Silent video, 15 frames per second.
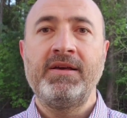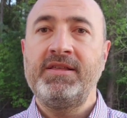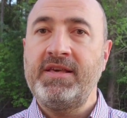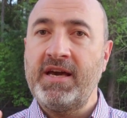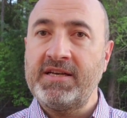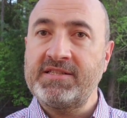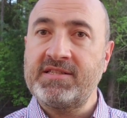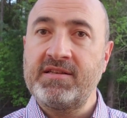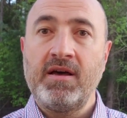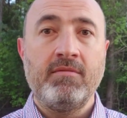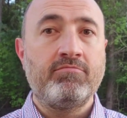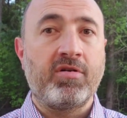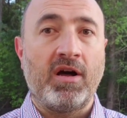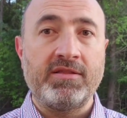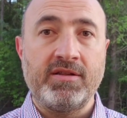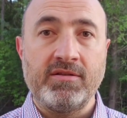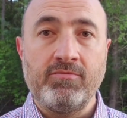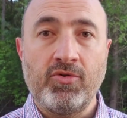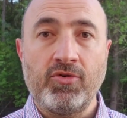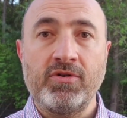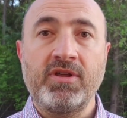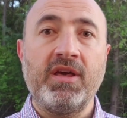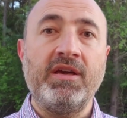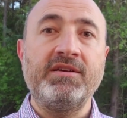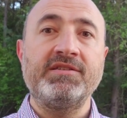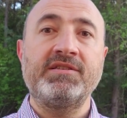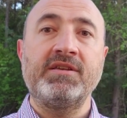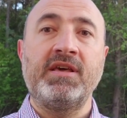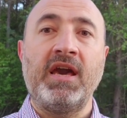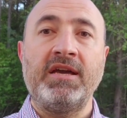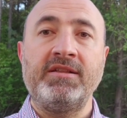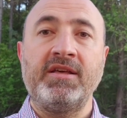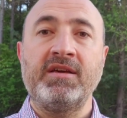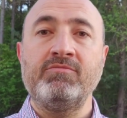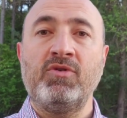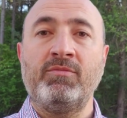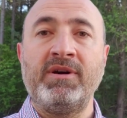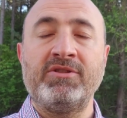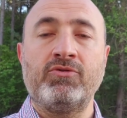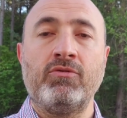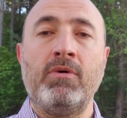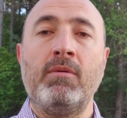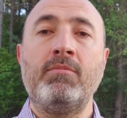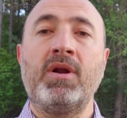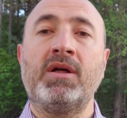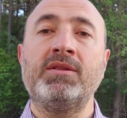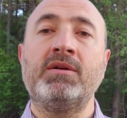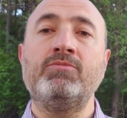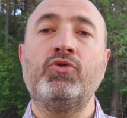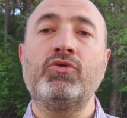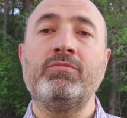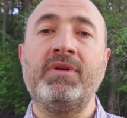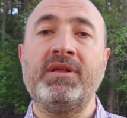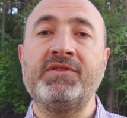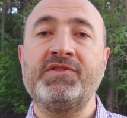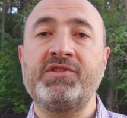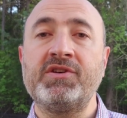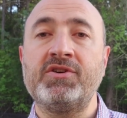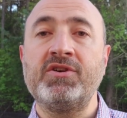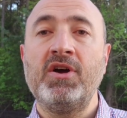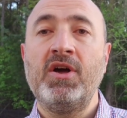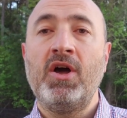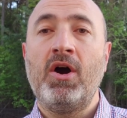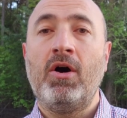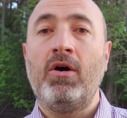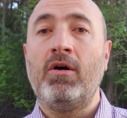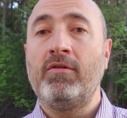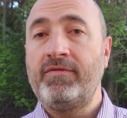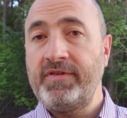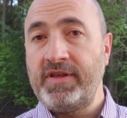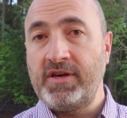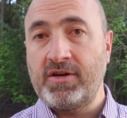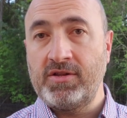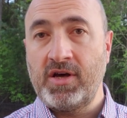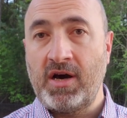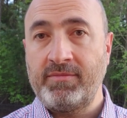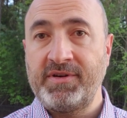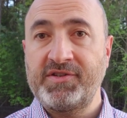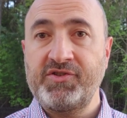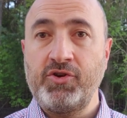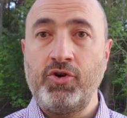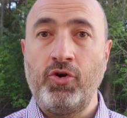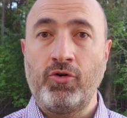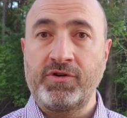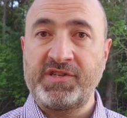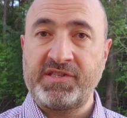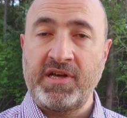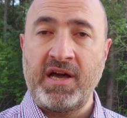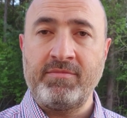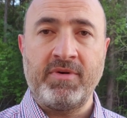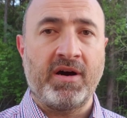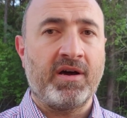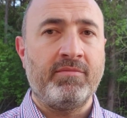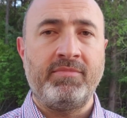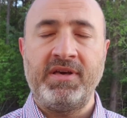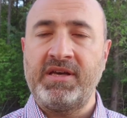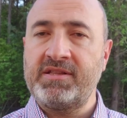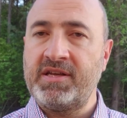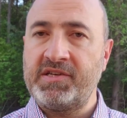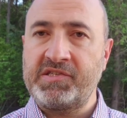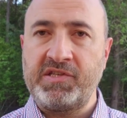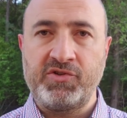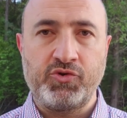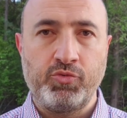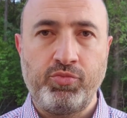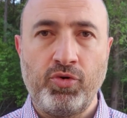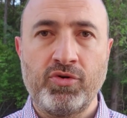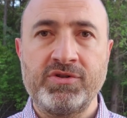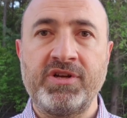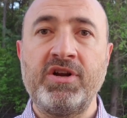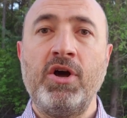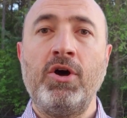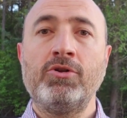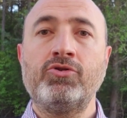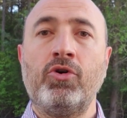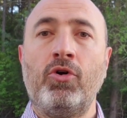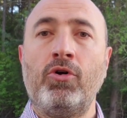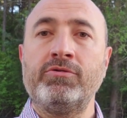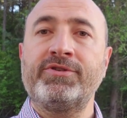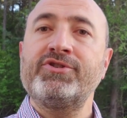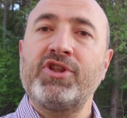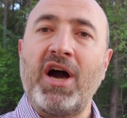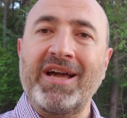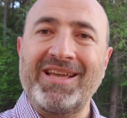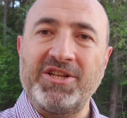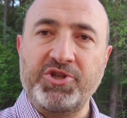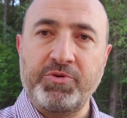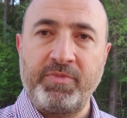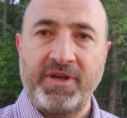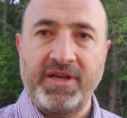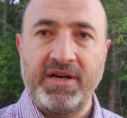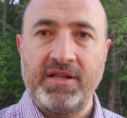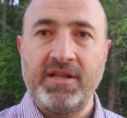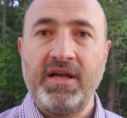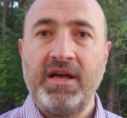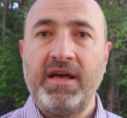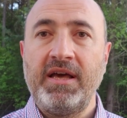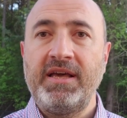Yes, Brandenburg is gaining momentum. Brandenburg Minister of Economics Jörg Steinbach, a big Tesla supporter, told Tagesspiegel.